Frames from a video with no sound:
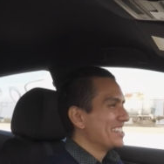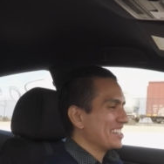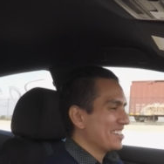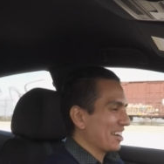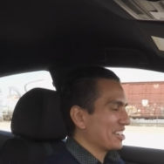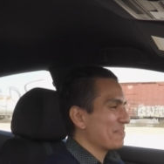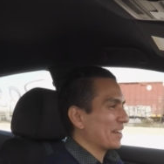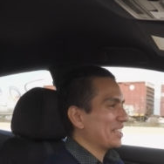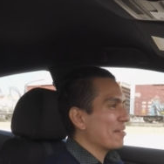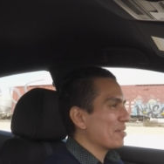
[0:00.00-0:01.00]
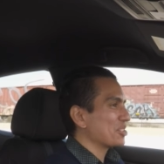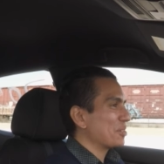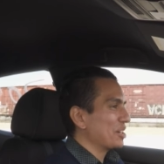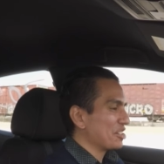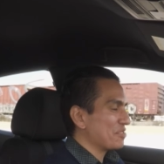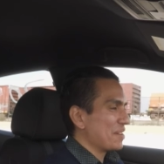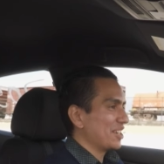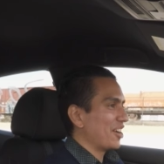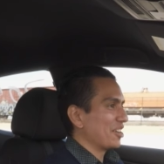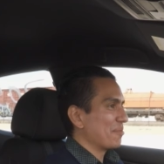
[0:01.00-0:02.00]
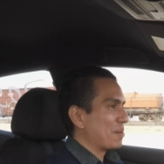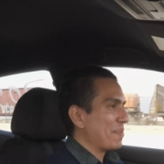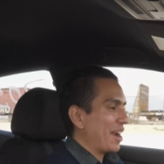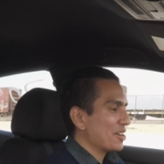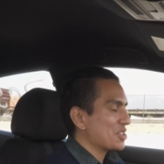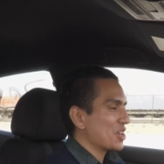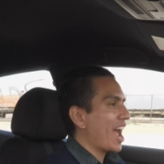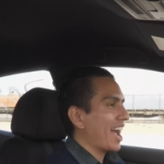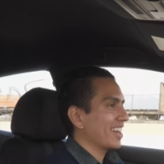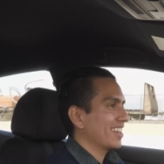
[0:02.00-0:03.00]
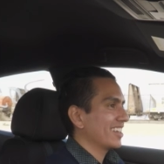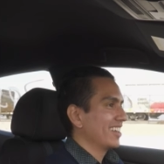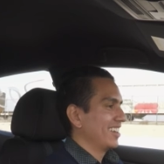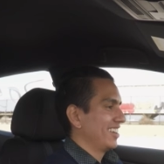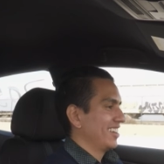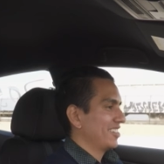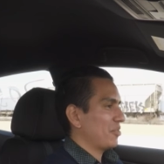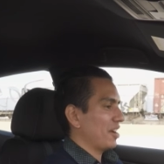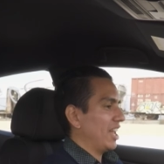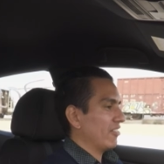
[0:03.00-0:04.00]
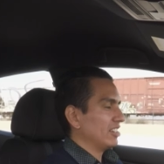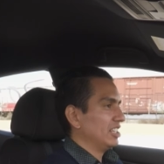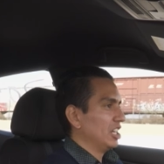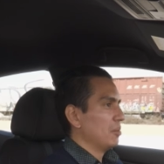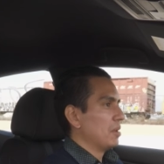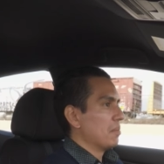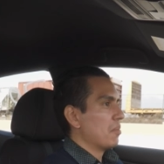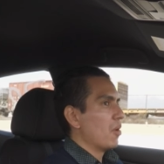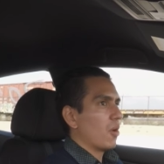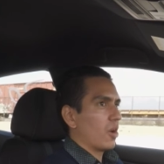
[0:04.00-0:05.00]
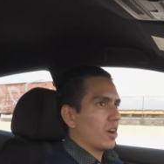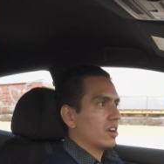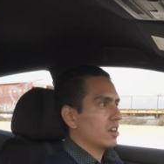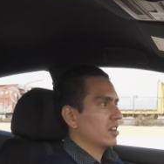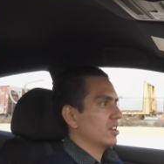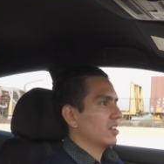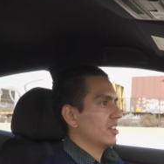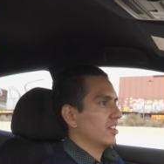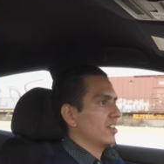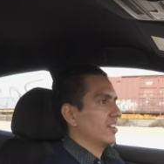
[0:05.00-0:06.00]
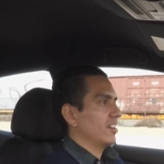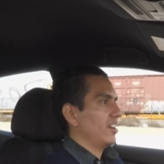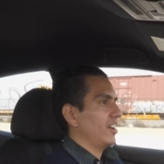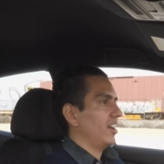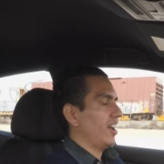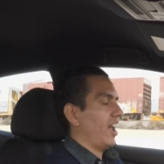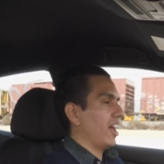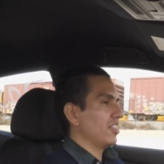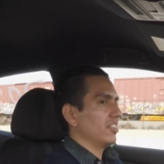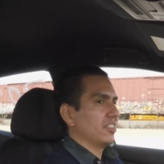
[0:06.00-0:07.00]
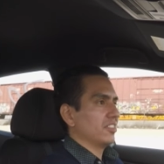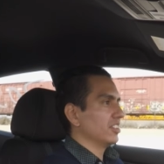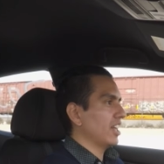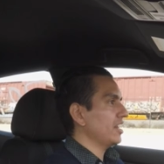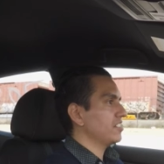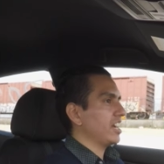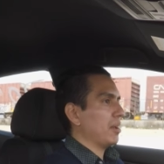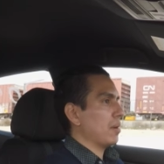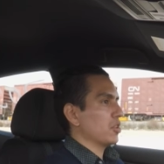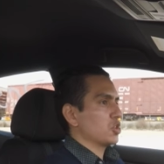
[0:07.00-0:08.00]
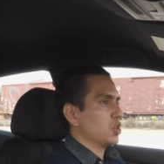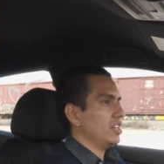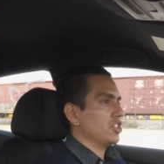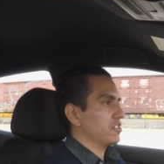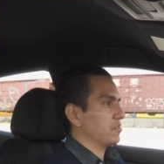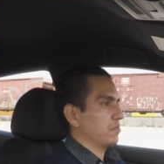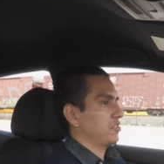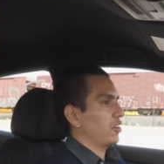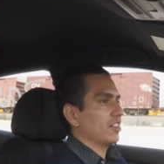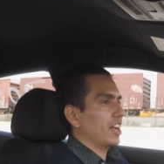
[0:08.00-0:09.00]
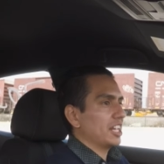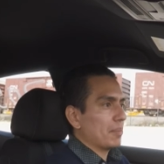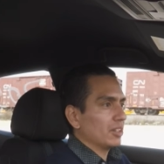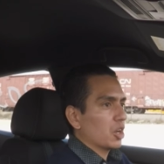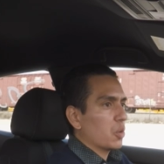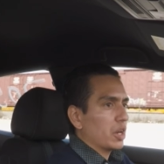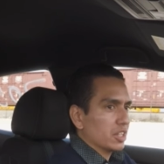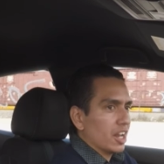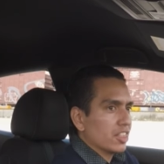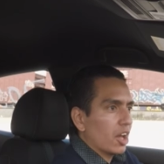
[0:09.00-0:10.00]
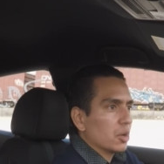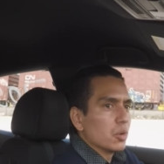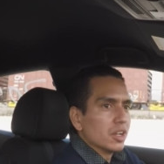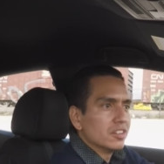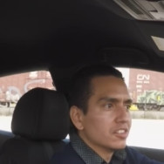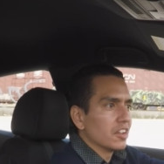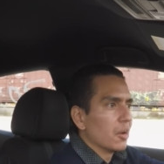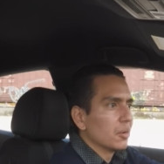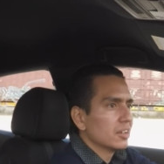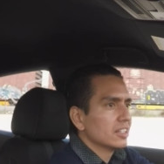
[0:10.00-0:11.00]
Did not expect that much wheel spin on a prepared track, so I gave it a little bit more. And the lights came up, the tree just started lighting up a lot quicker than I thought it would, so.